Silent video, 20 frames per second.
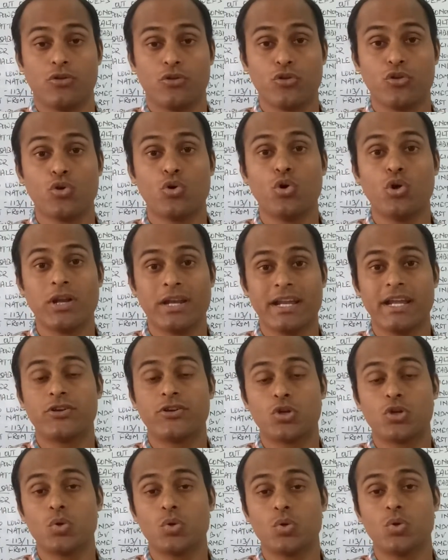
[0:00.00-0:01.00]
You
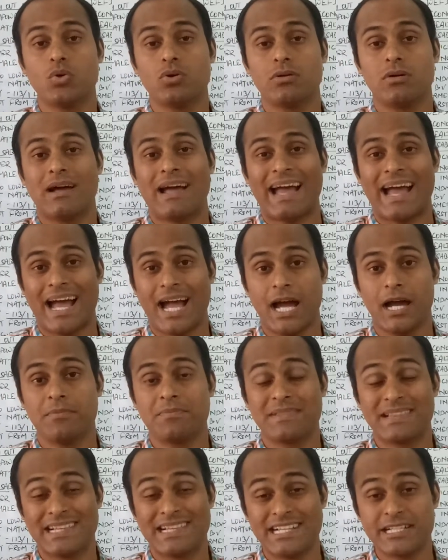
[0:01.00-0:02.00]
need to
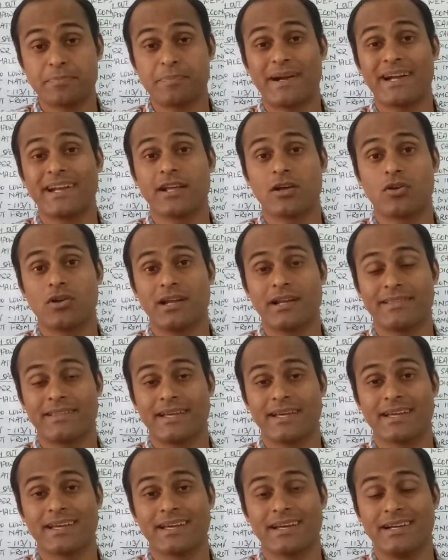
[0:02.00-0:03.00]
have this
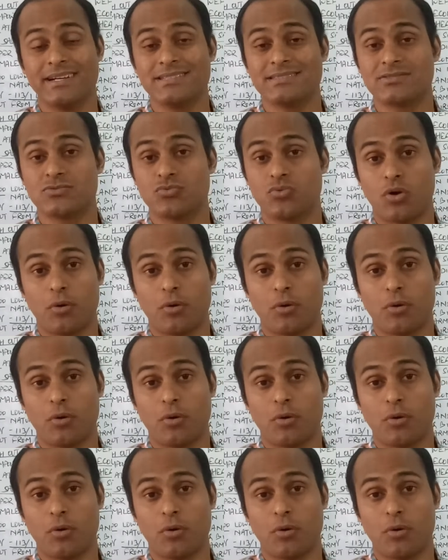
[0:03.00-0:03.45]
particular thing is